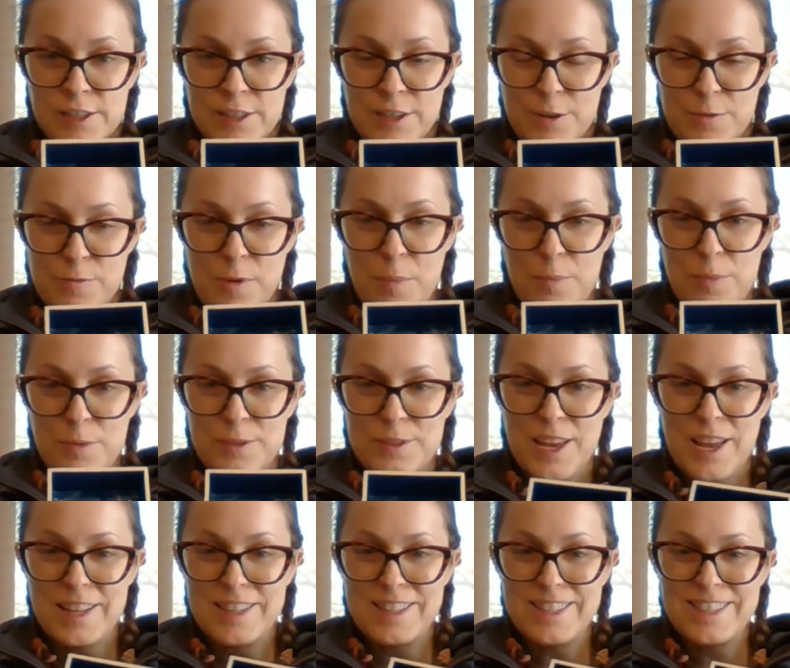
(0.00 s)
it
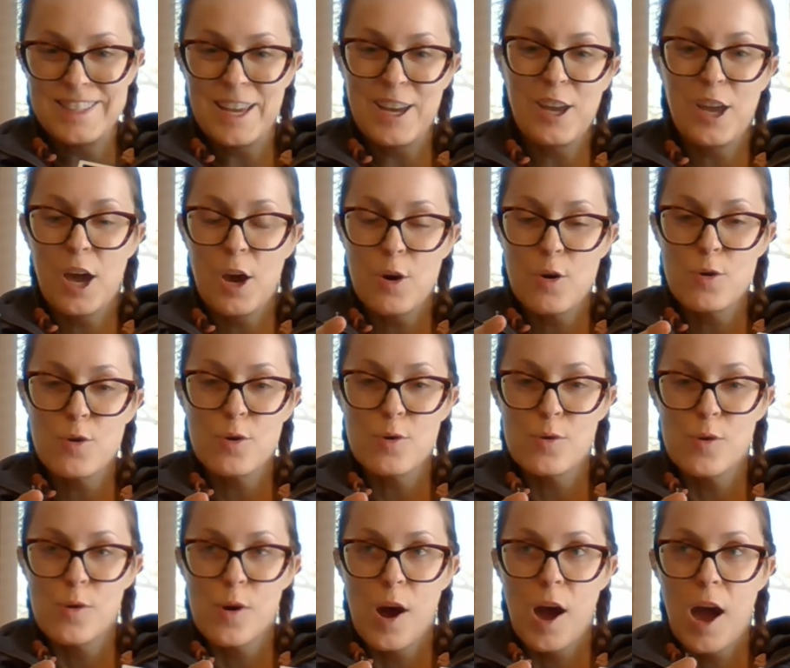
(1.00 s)
represents like
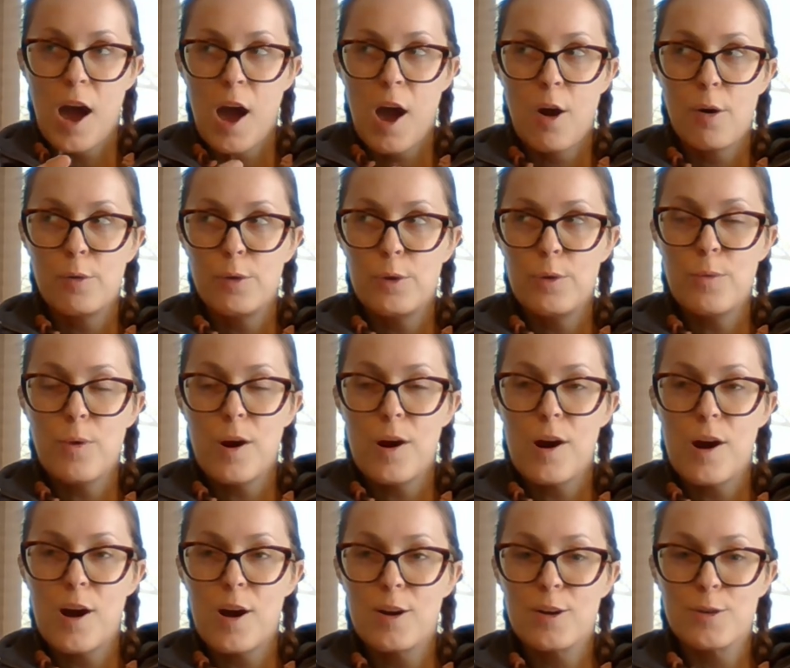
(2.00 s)
how you
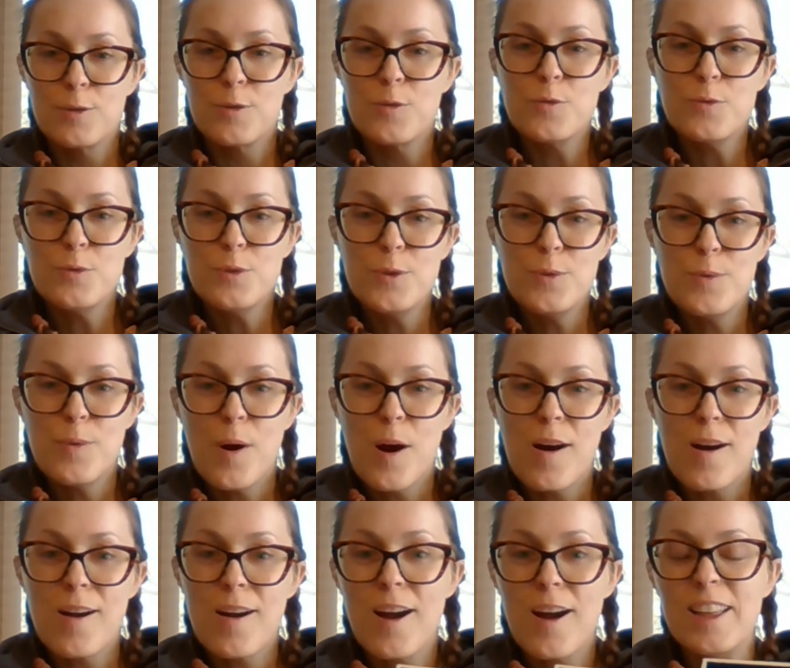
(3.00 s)
are or who you
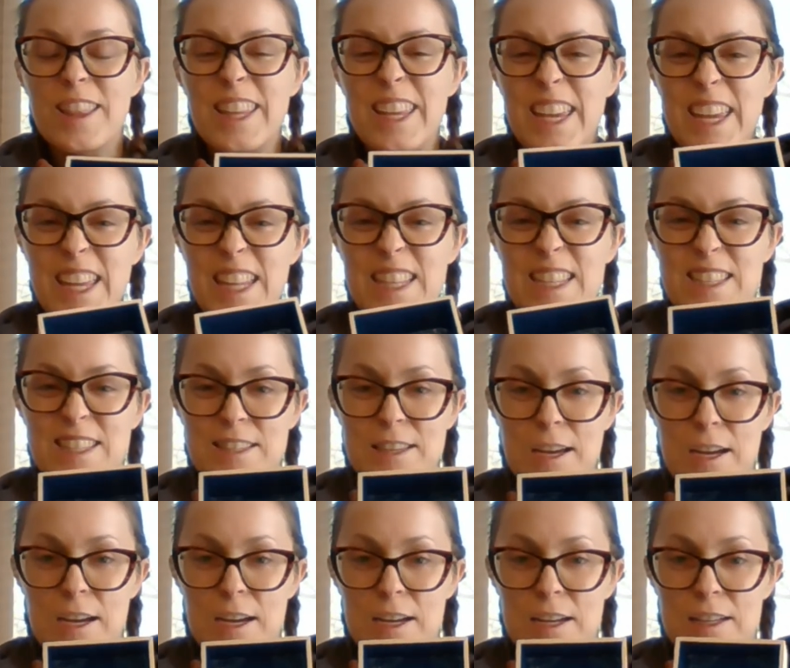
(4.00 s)
are on the
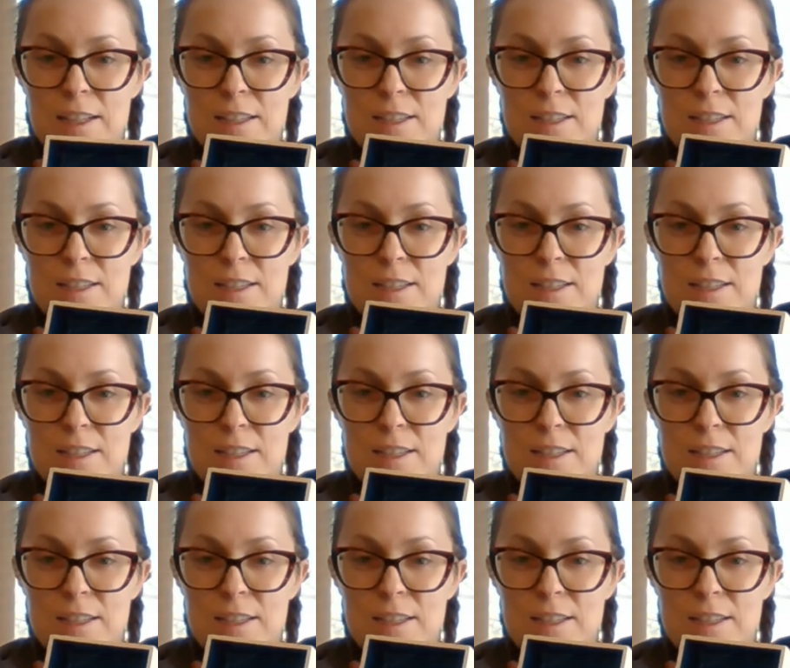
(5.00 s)
inside.